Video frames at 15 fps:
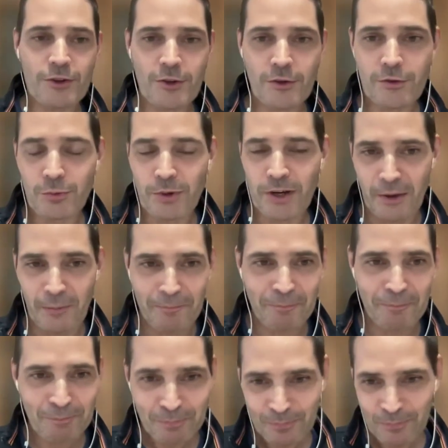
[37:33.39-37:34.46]
software.
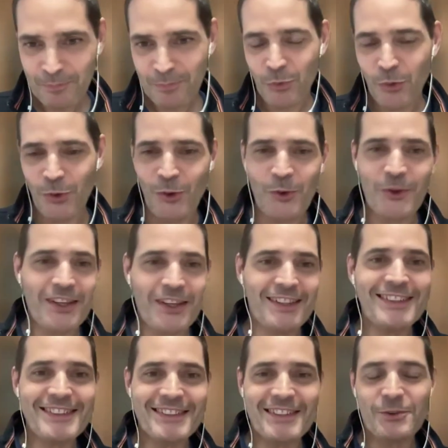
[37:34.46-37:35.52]
Okay,
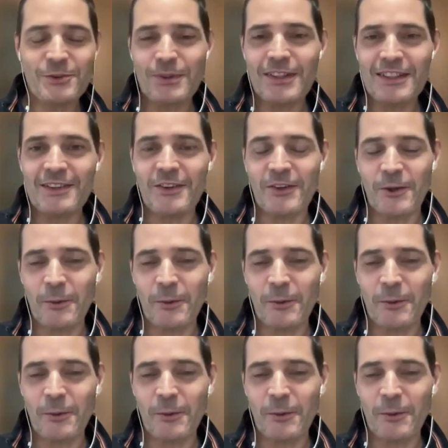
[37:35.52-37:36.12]
this is really